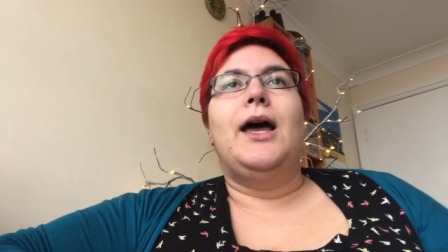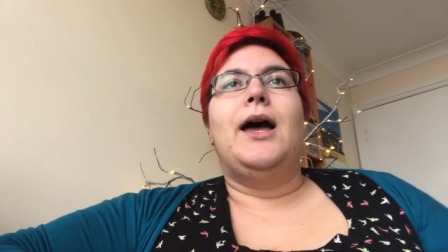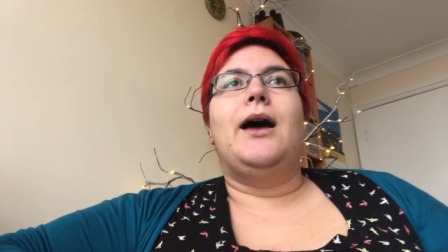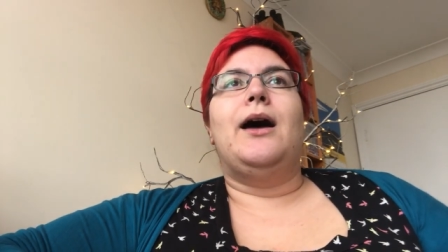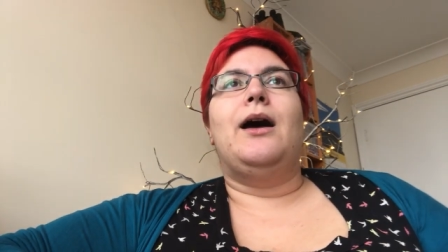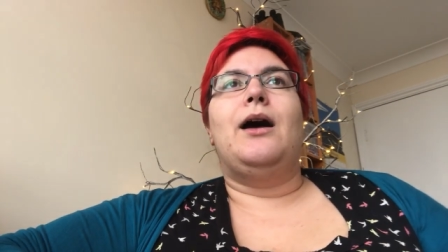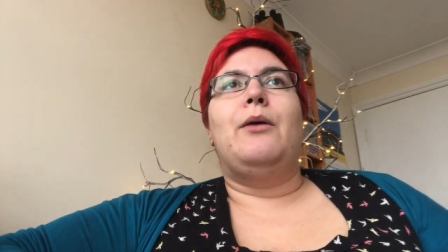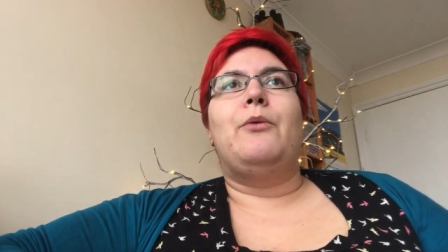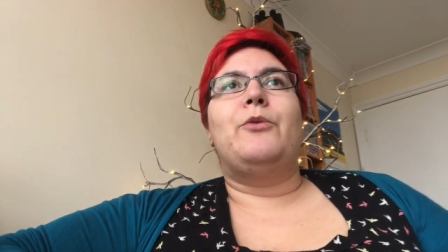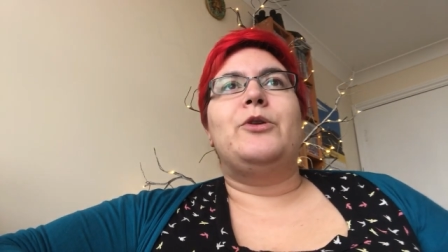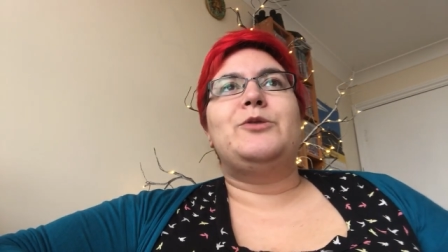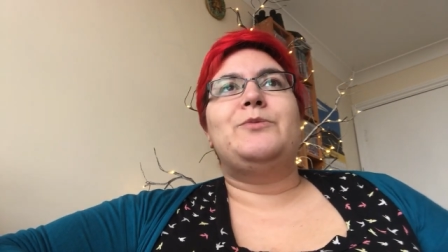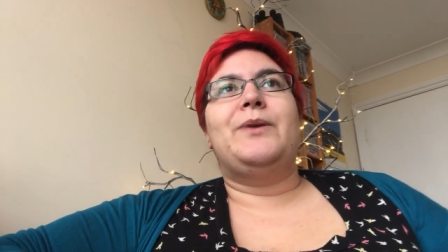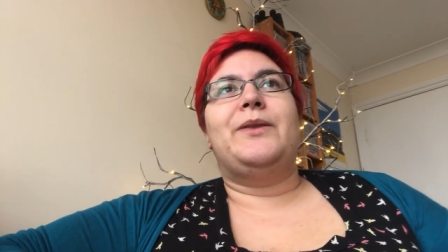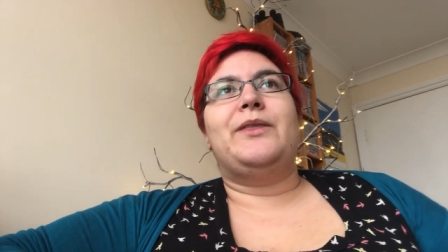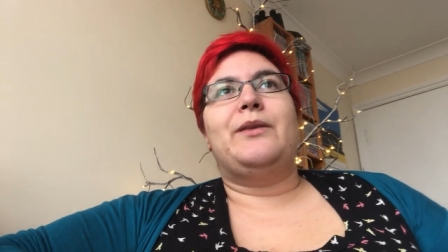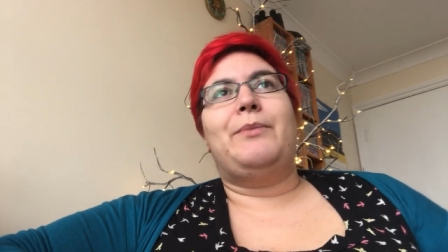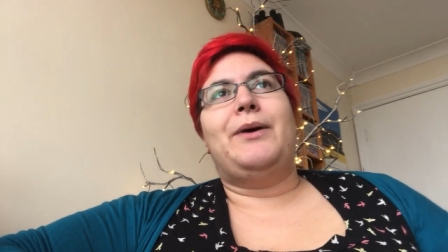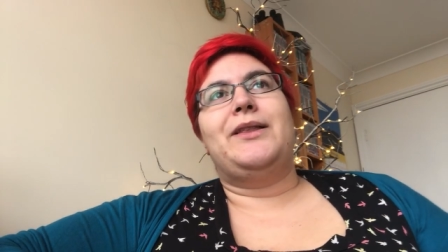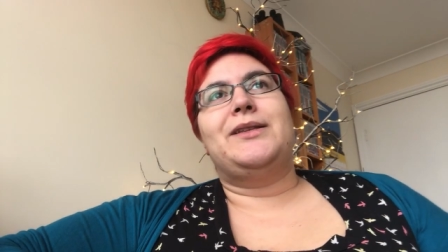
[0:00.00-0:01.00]
Um, which
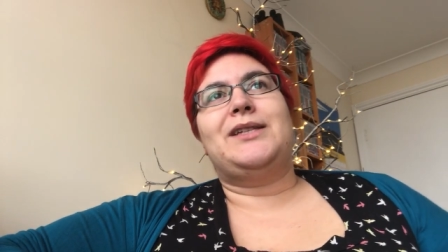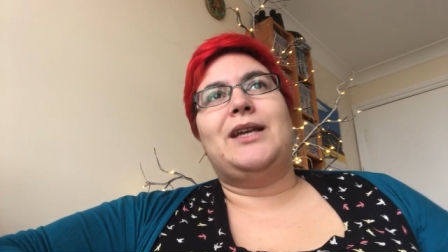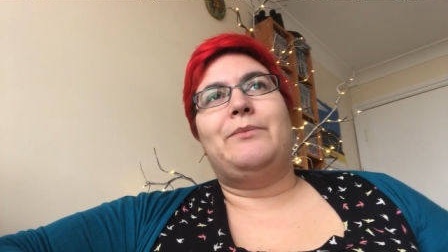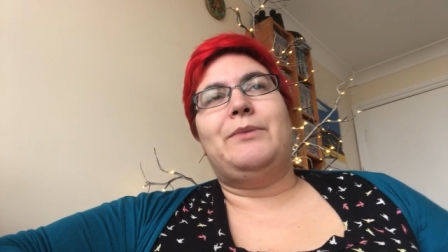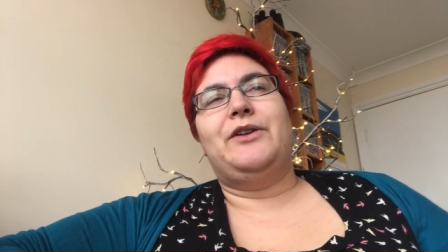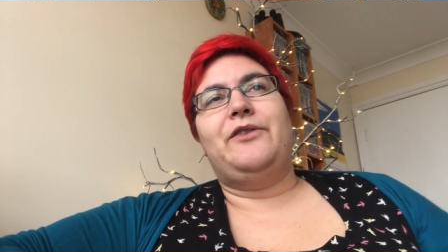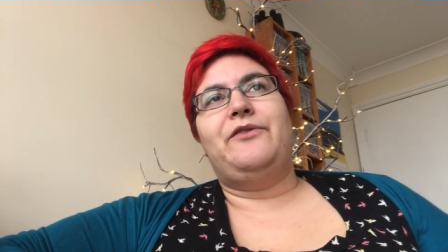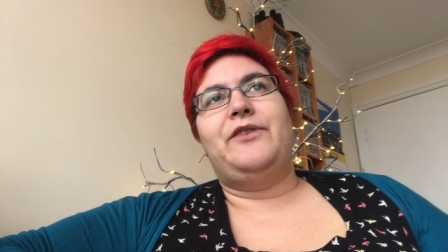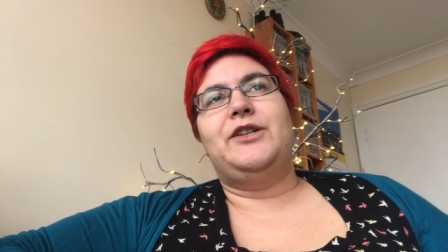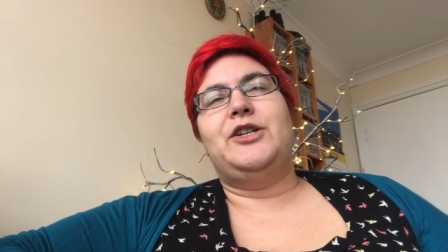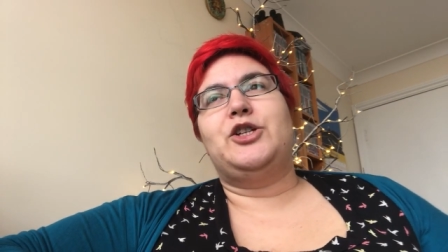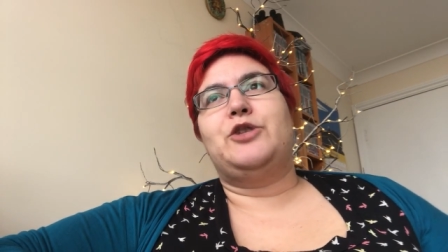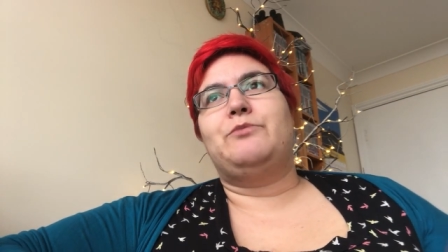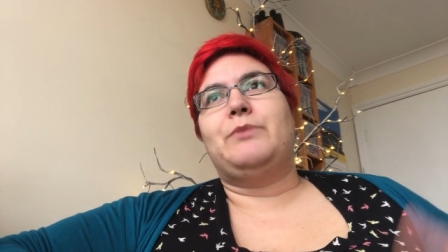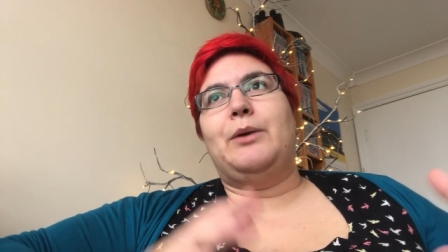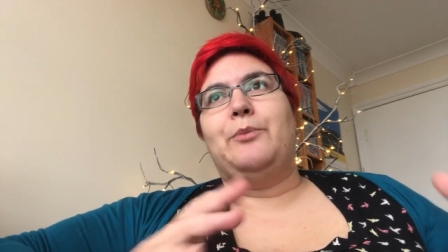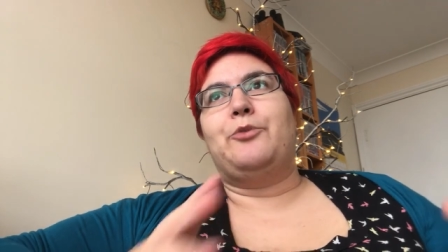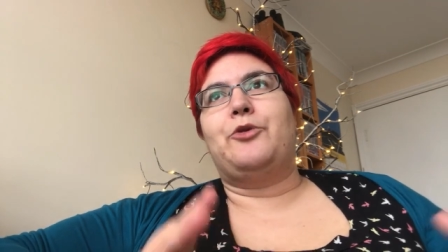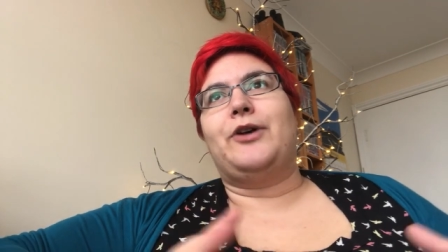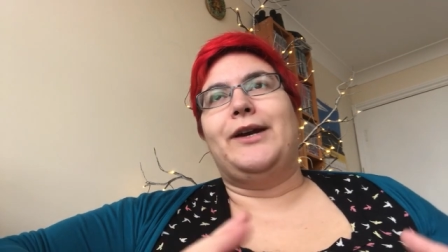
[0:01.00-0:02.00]
meant that by the time I'd finished
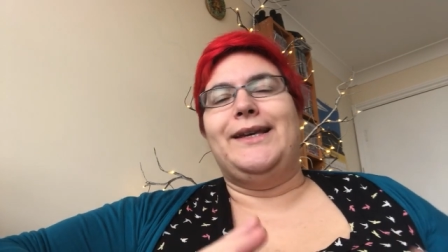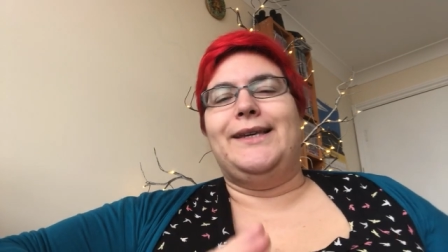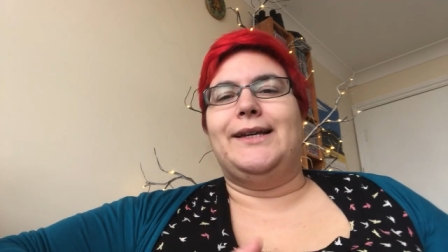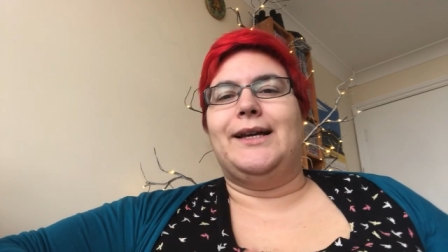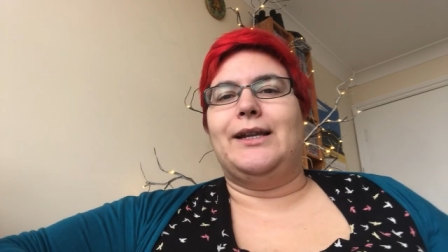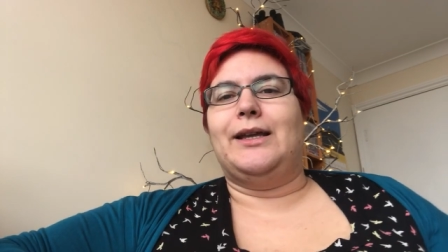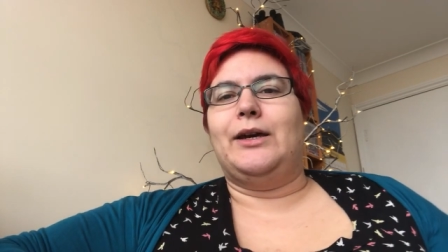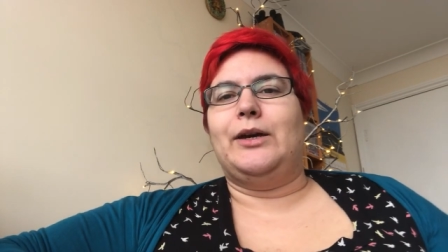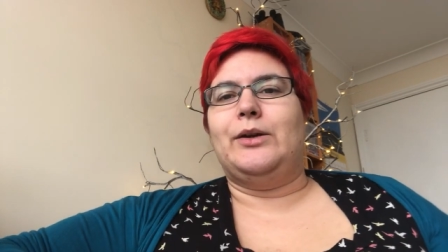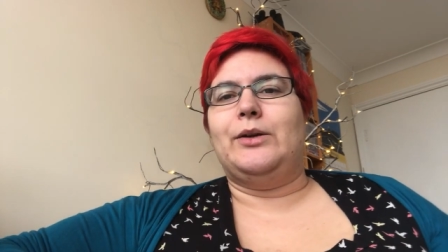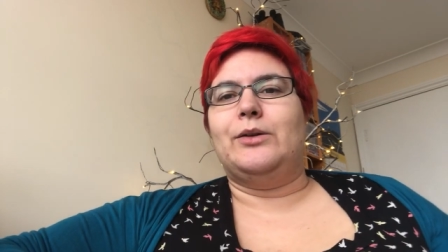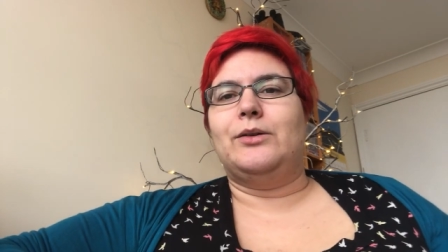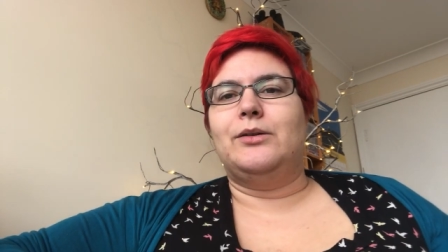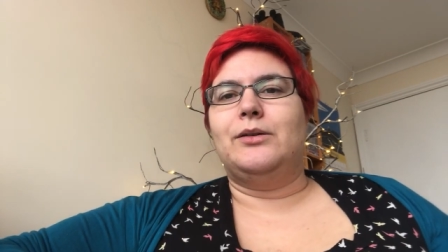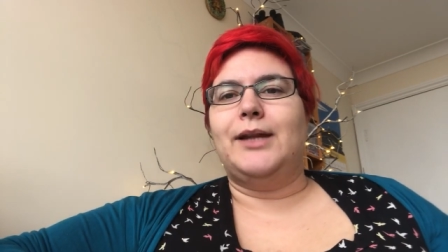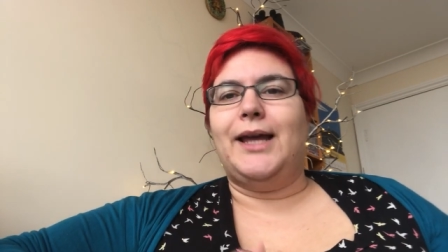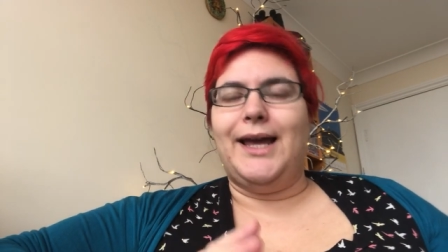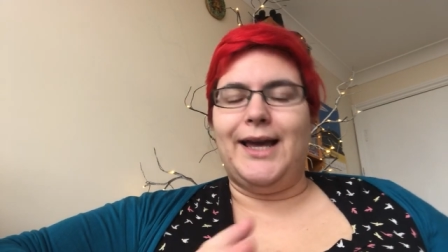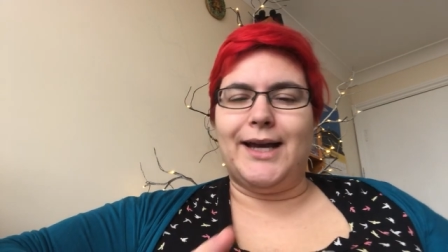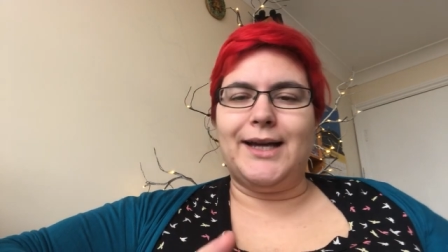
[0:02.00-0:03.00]
my bright yellow
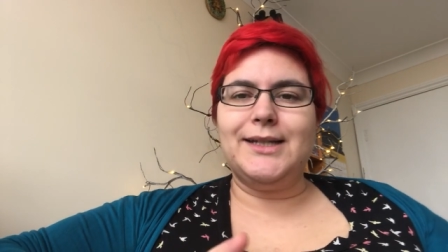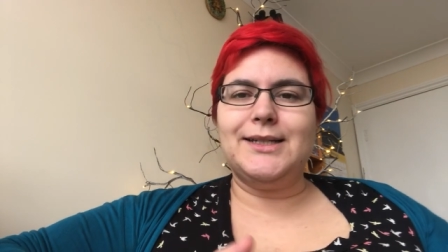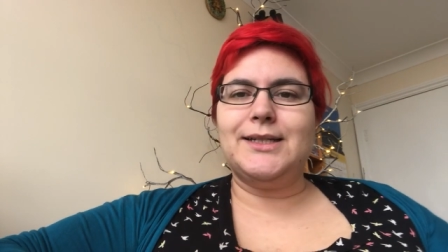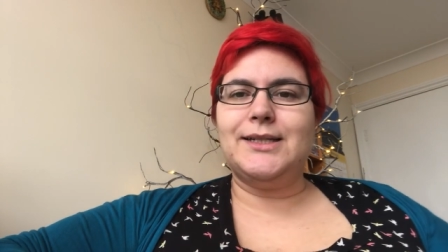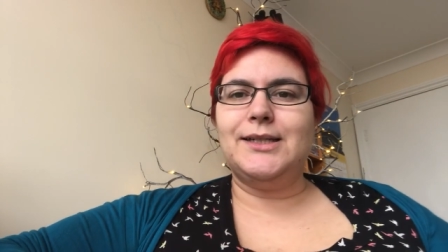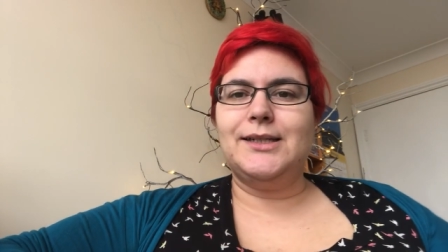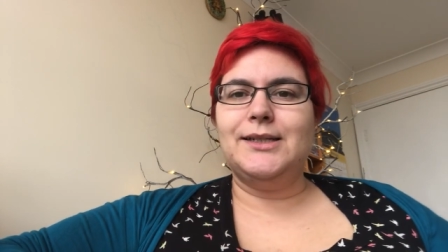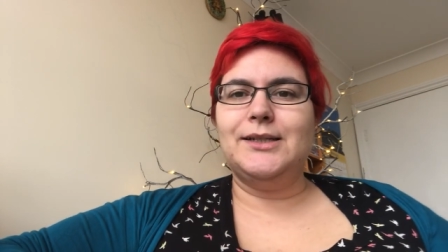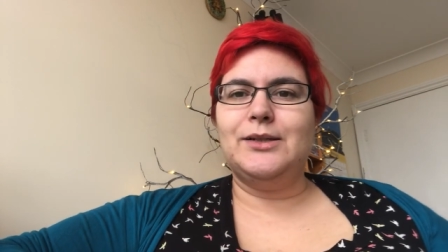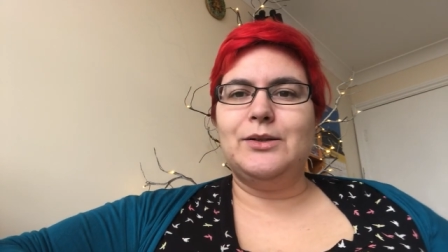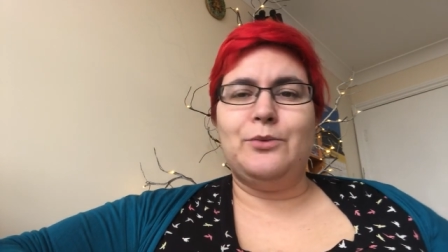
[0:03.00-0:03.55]
hat,